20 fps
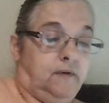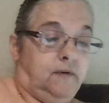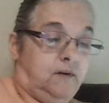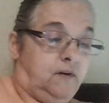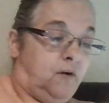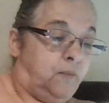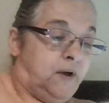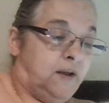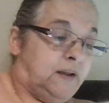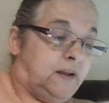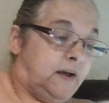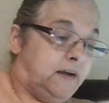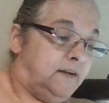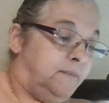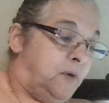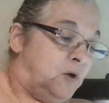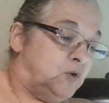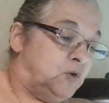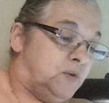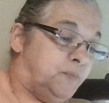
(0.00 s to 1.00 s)
the one that
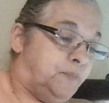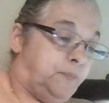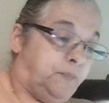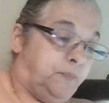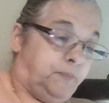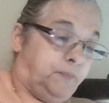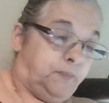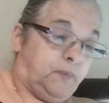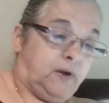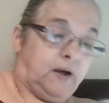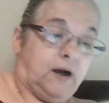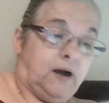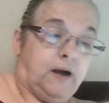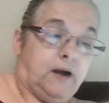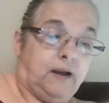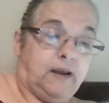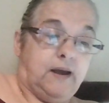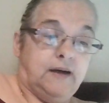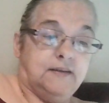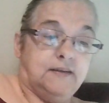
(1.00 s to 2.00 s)
most
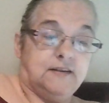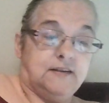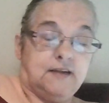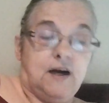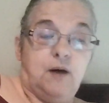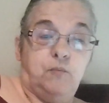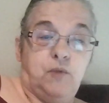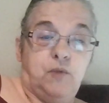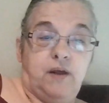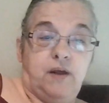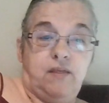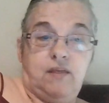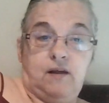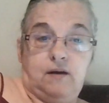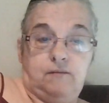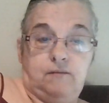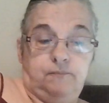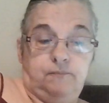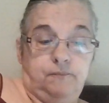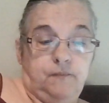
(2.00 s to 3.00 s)
kits come with
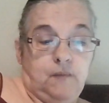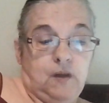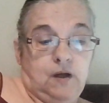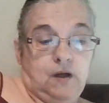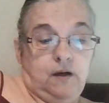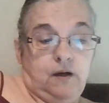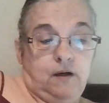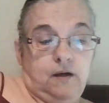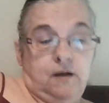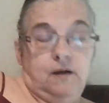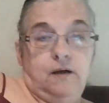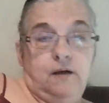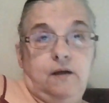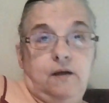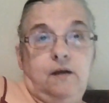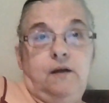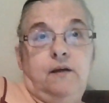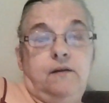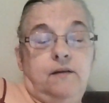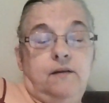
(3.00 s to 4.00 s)
the,
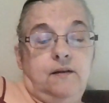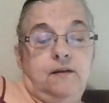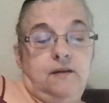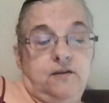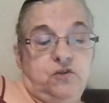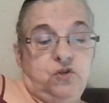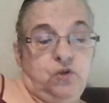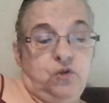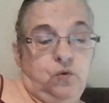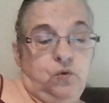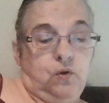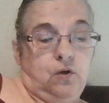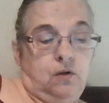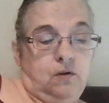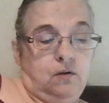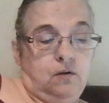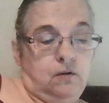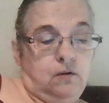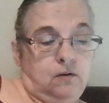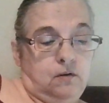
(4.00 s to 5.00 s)
the tool.
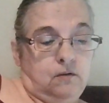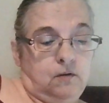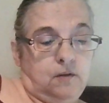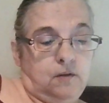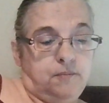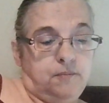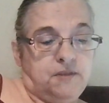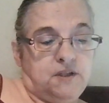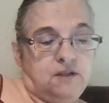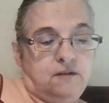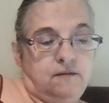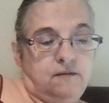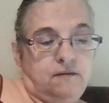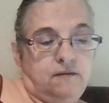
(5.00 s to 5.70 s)
Oops.